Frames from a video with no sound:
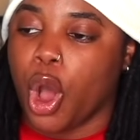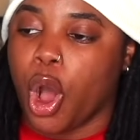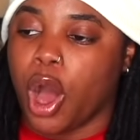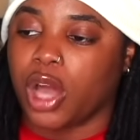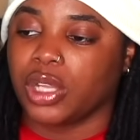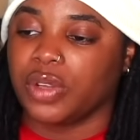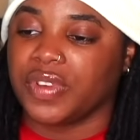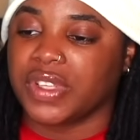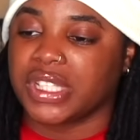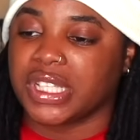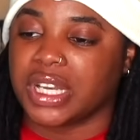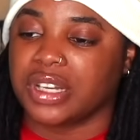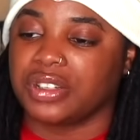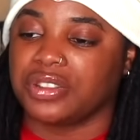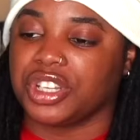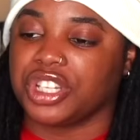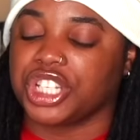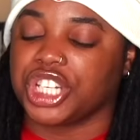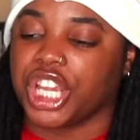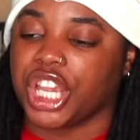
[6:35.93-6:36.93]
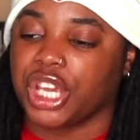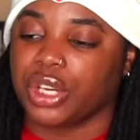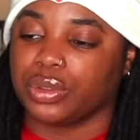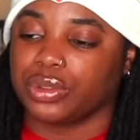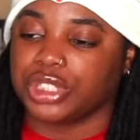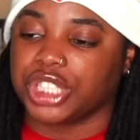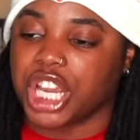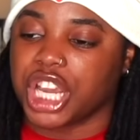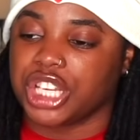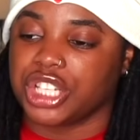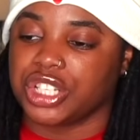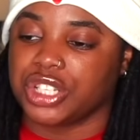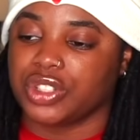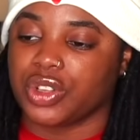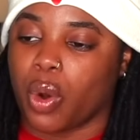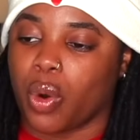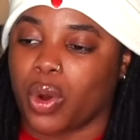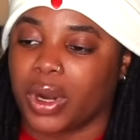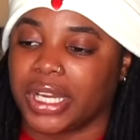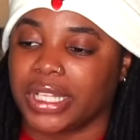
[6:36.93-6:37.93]
All of a sudden, the channel changes
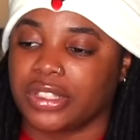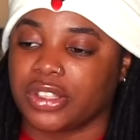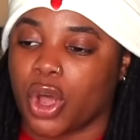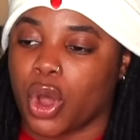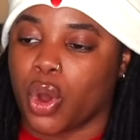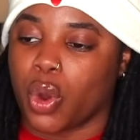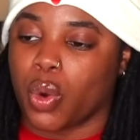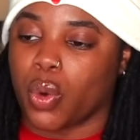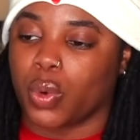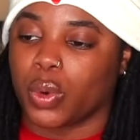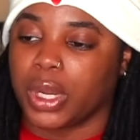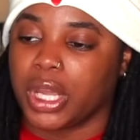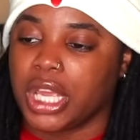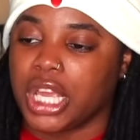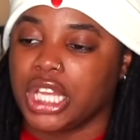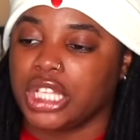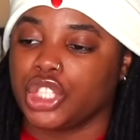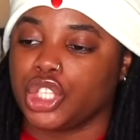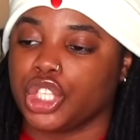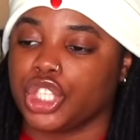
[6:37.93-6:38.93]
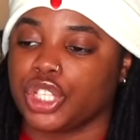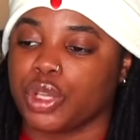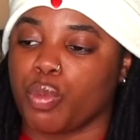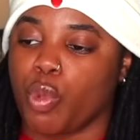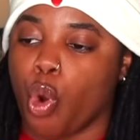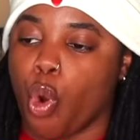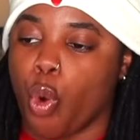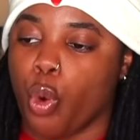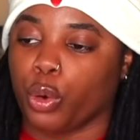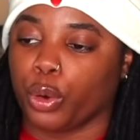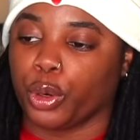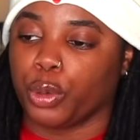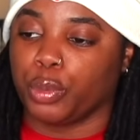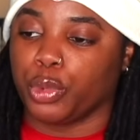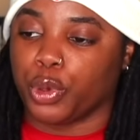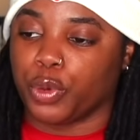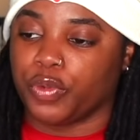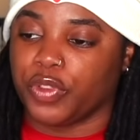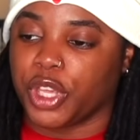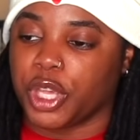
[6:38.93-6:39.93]
on its own to some horror
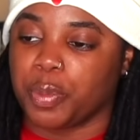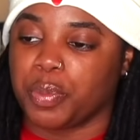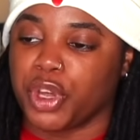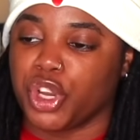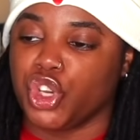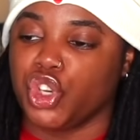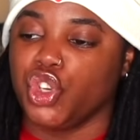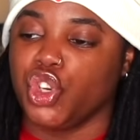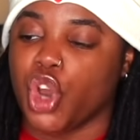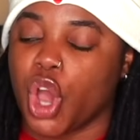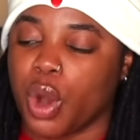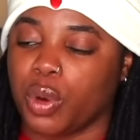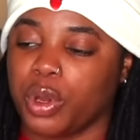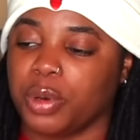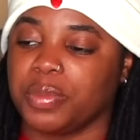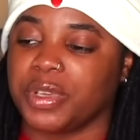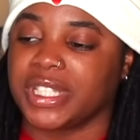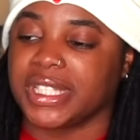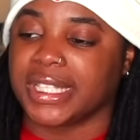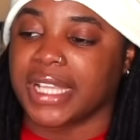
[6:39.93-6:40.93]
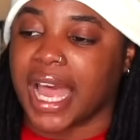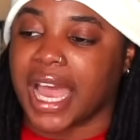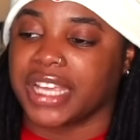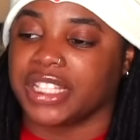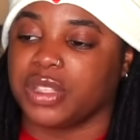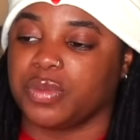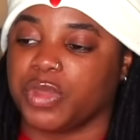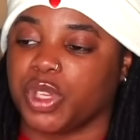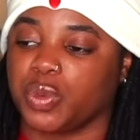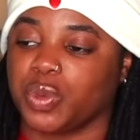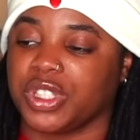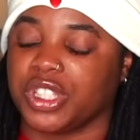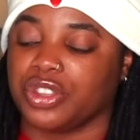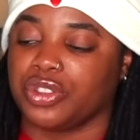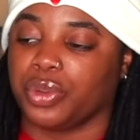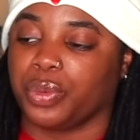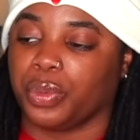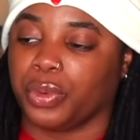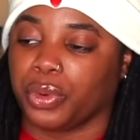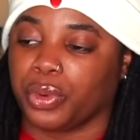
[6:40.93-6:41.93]
movie, but no one besides me was
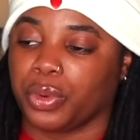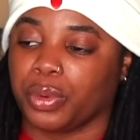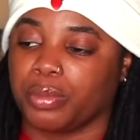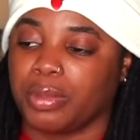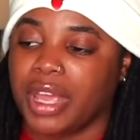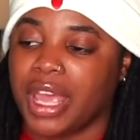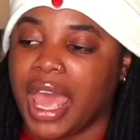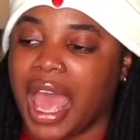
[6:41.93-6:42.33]
in the room.